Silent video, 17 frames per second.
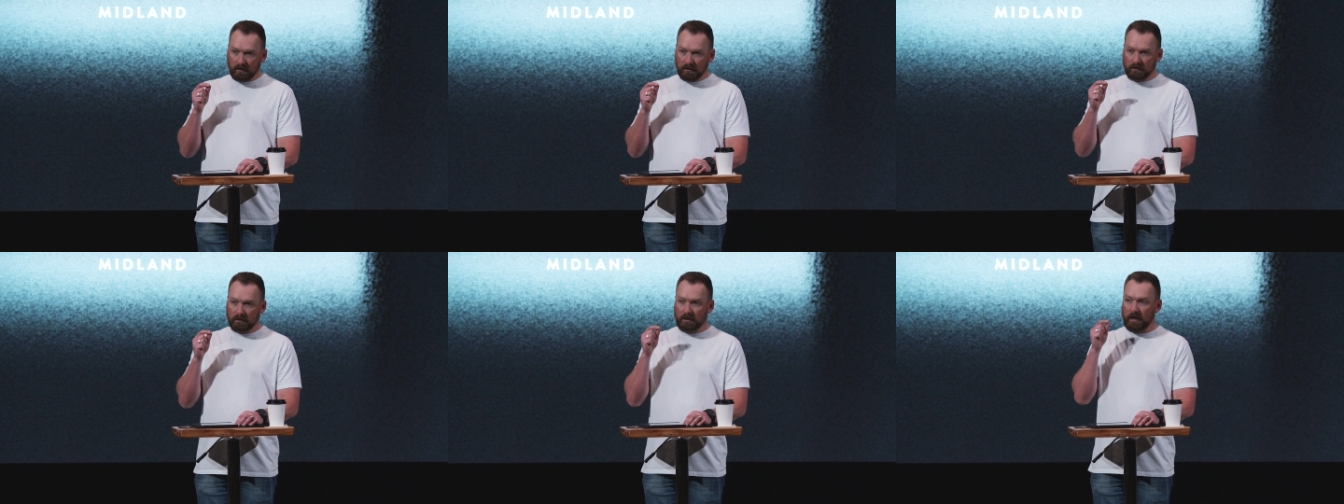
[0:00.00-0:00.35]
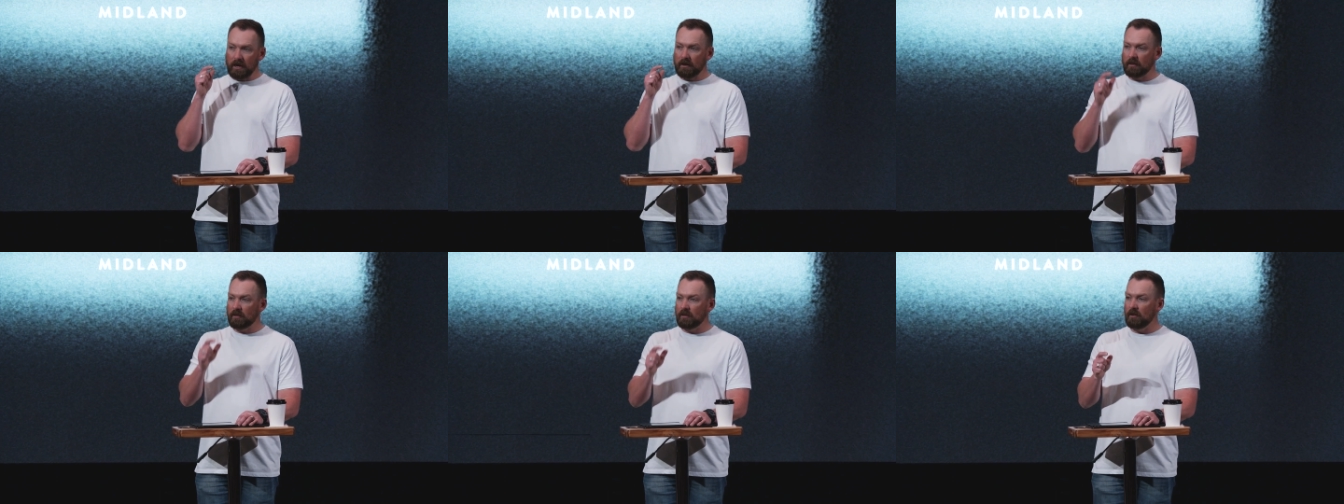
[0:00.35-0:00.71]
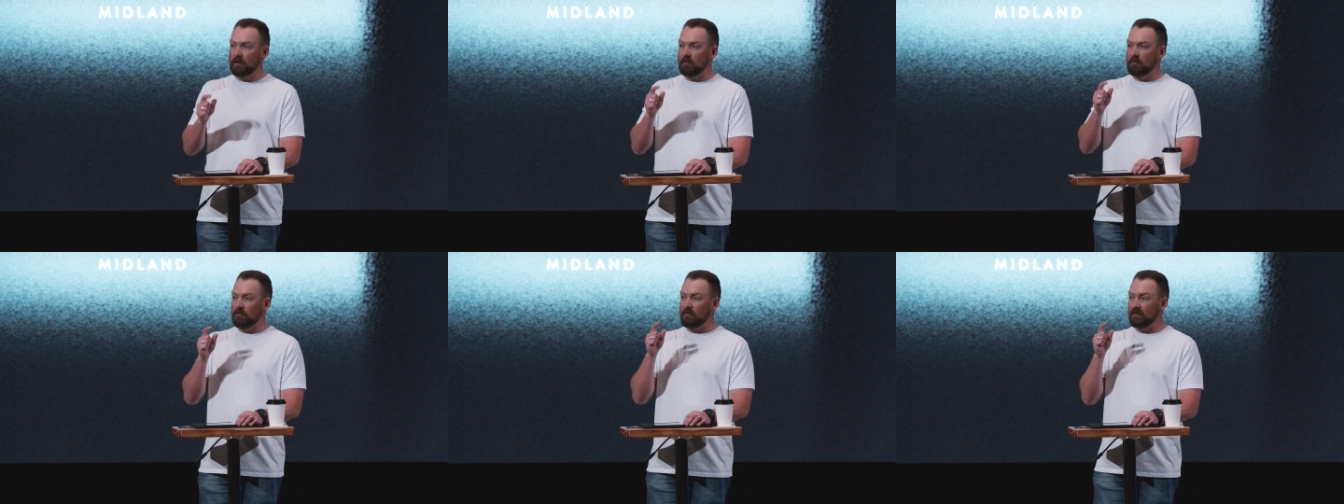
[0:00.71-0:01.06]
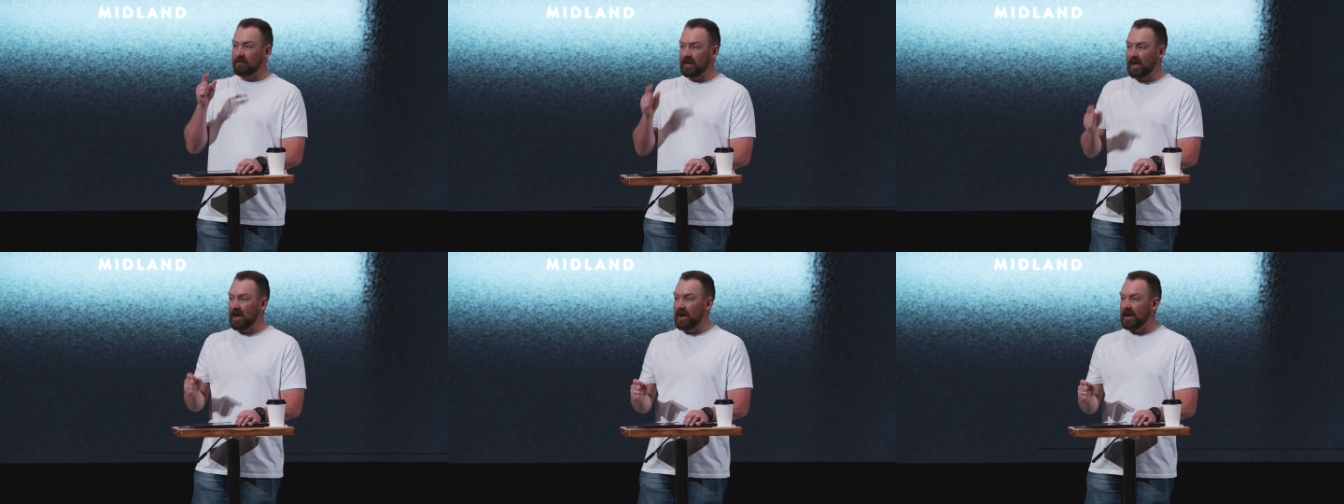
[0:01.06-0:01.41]
Take the
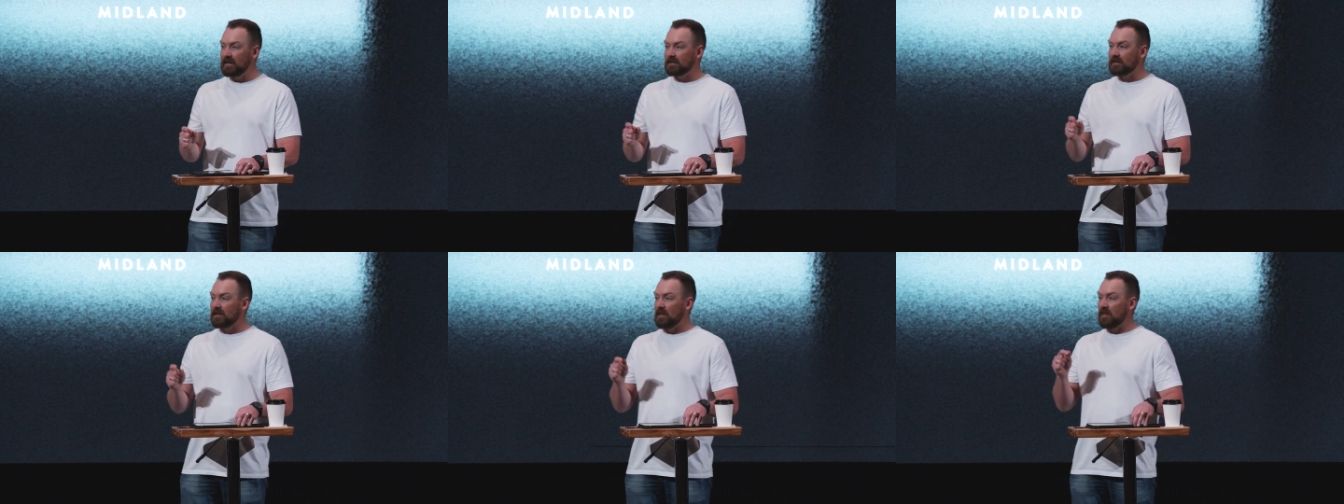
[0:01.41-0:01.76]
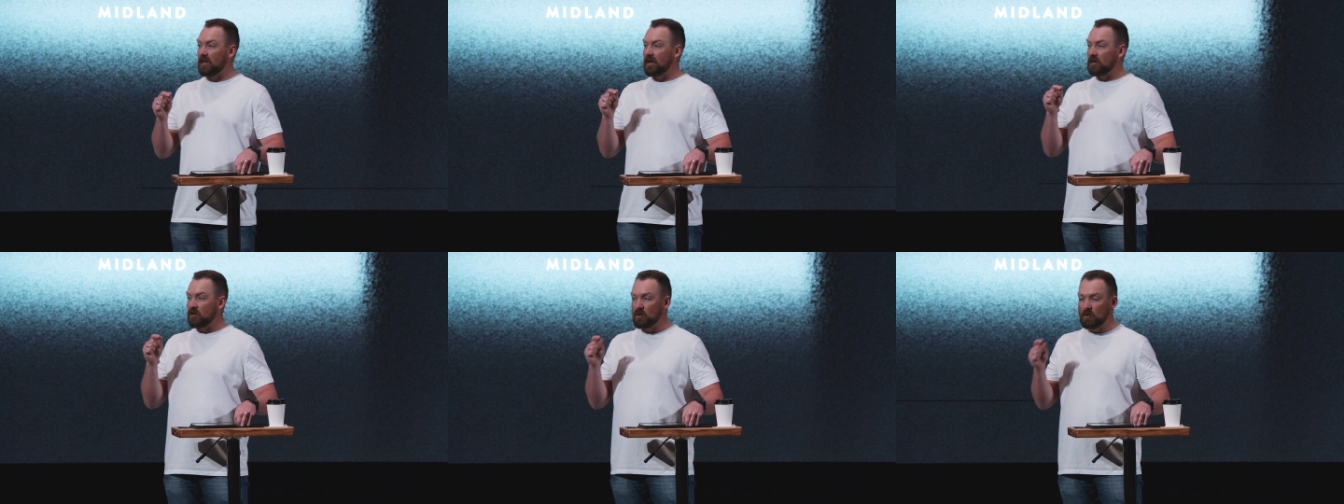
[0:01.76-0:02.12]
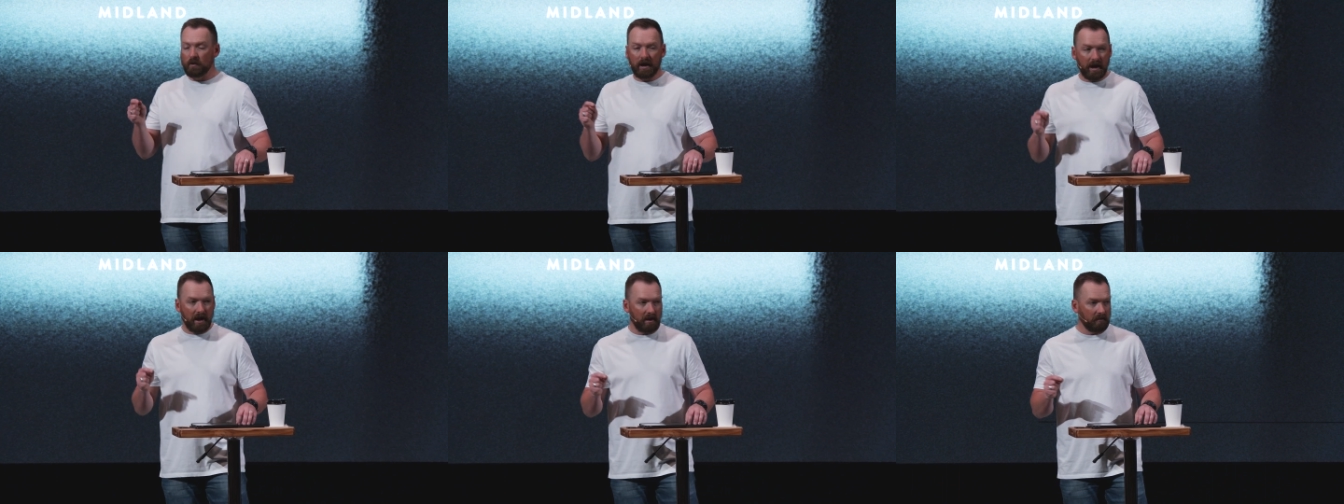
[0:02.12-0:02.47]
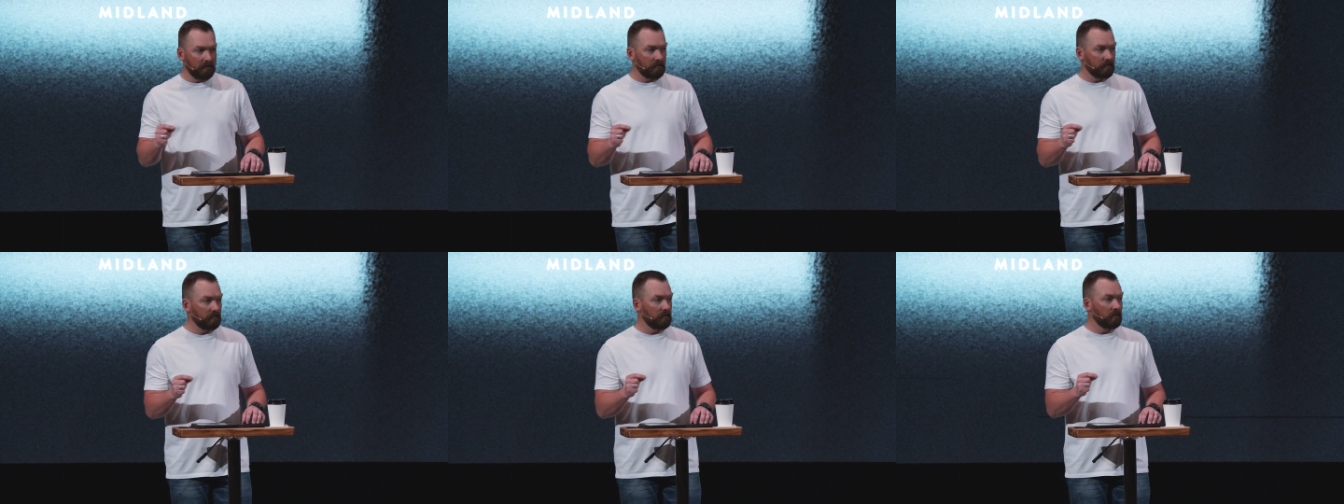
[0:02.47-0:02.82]
flask that you
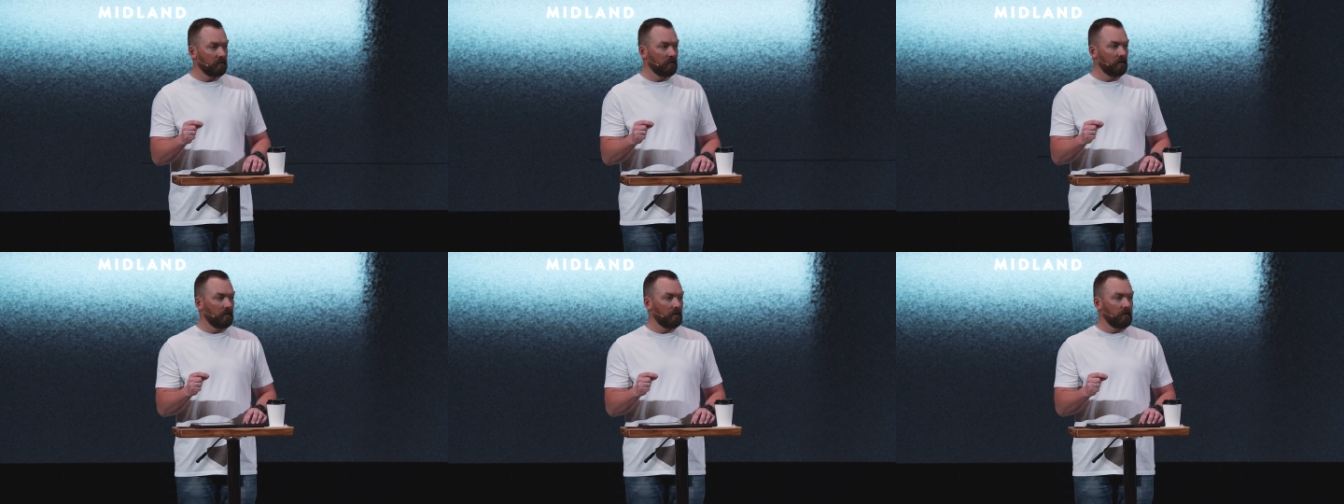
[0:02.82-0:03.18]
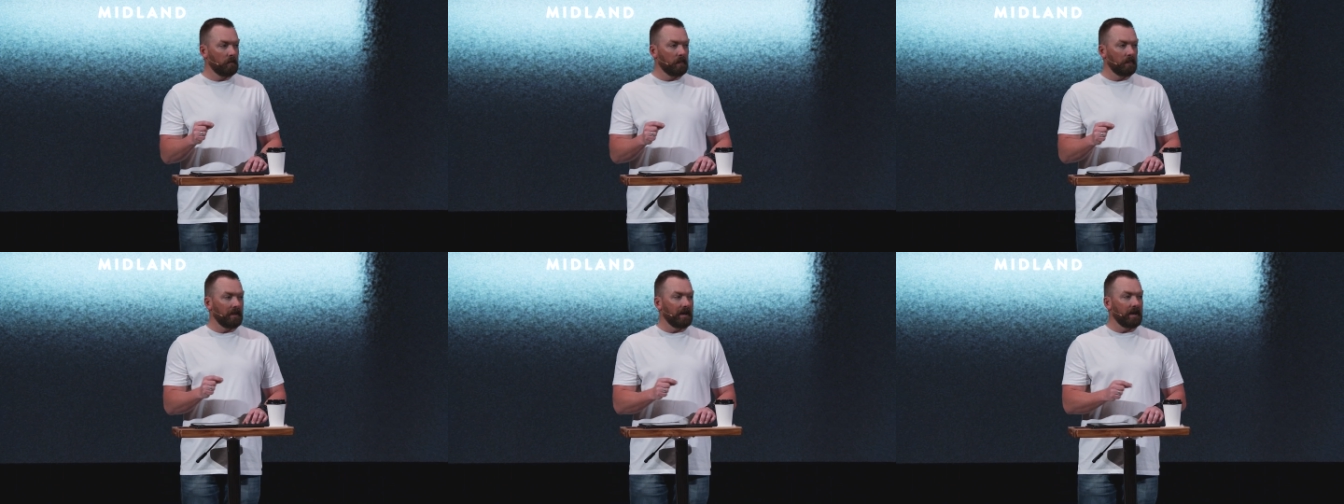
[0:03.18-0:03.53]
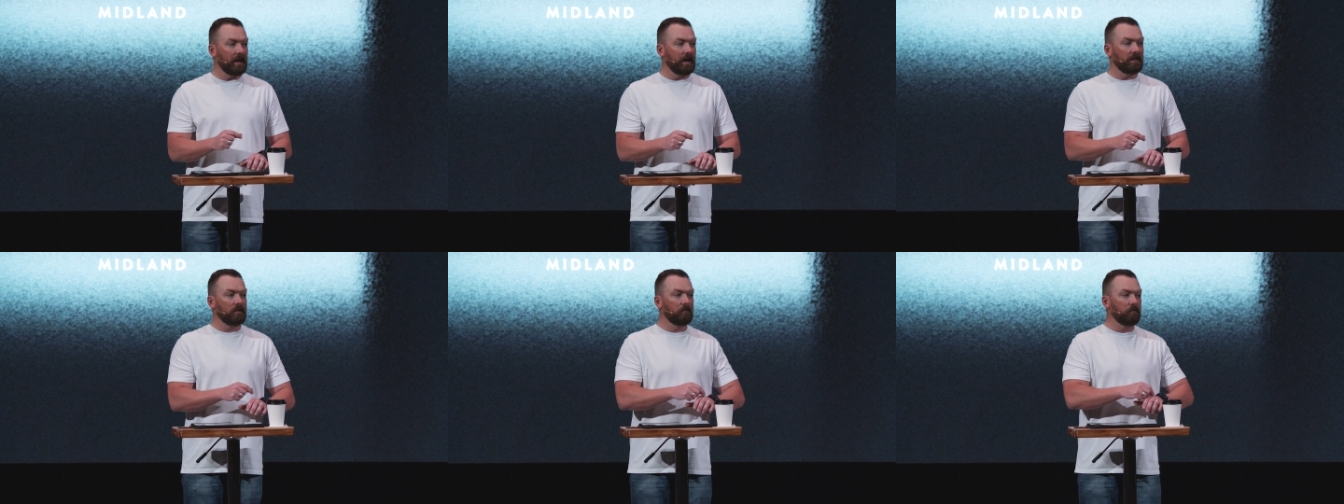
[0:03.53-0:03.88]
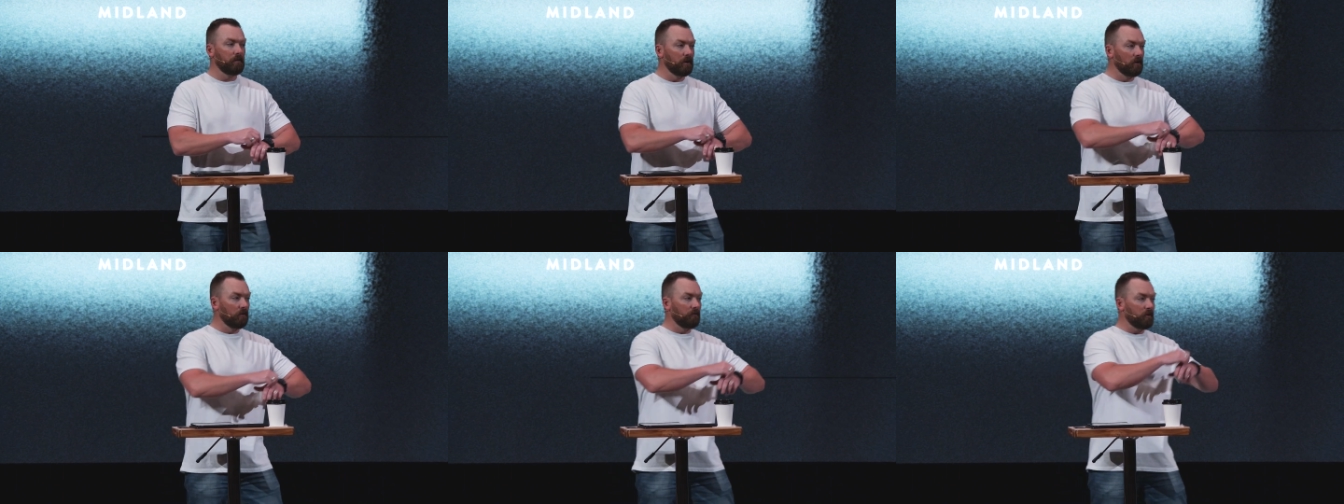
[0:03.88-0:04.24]
have in the
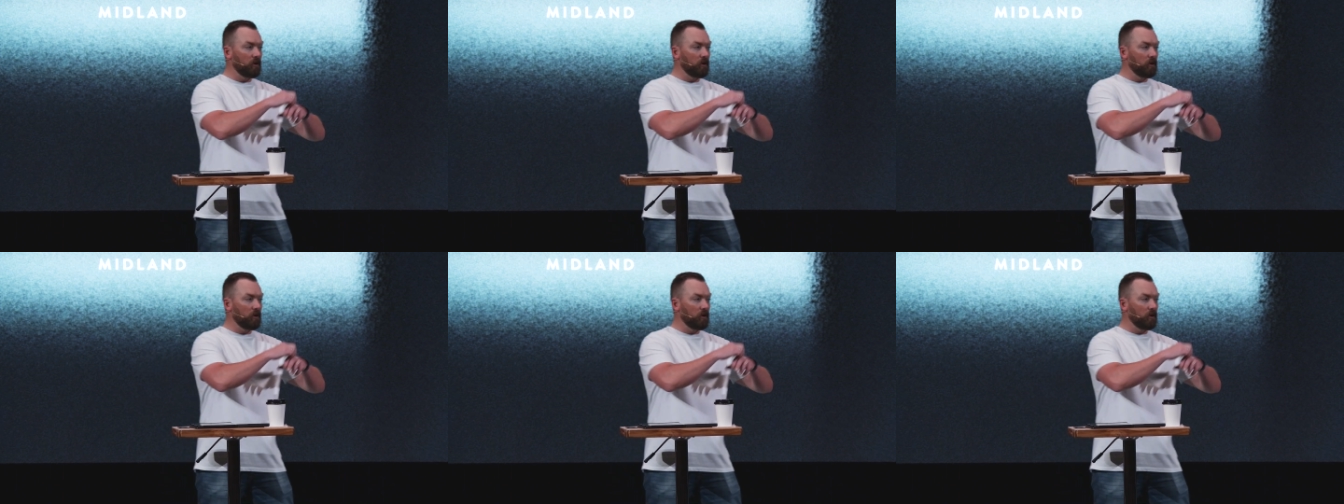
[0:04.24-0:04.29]
middle of